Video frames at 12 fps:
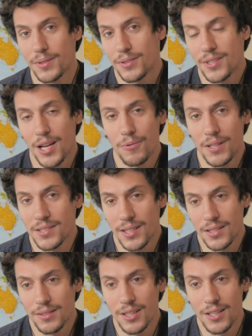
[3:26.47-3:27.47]
because otherwise
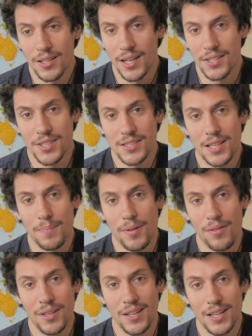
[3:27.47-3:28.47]
I just kept
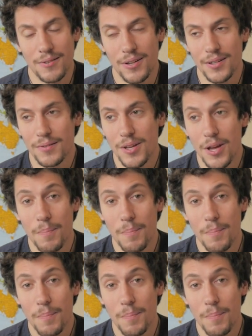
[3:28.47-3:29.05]
on thinking about it.